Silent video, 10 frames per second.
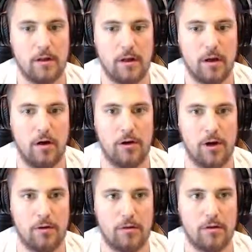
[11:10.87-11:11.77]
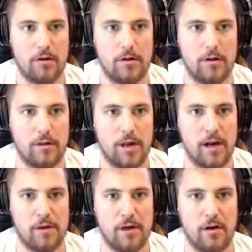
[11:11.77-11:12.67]
Oh no. There
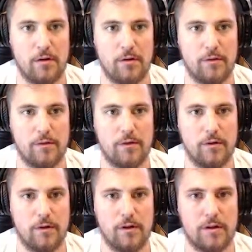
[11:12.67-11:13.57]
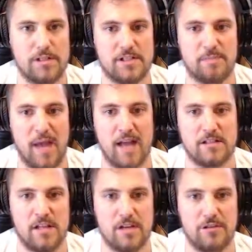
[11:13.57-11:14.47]
we go. It's back to
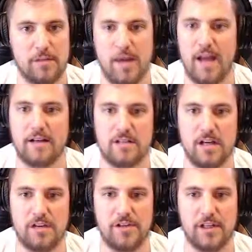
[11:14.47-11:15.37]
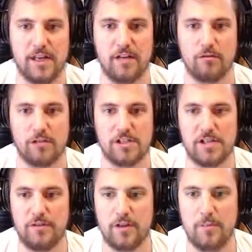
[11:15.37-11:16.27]
safety. Back to safety. Getting risky
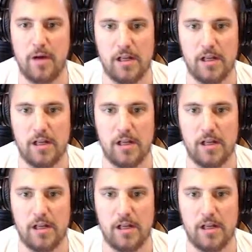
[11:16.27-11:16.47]
for the money.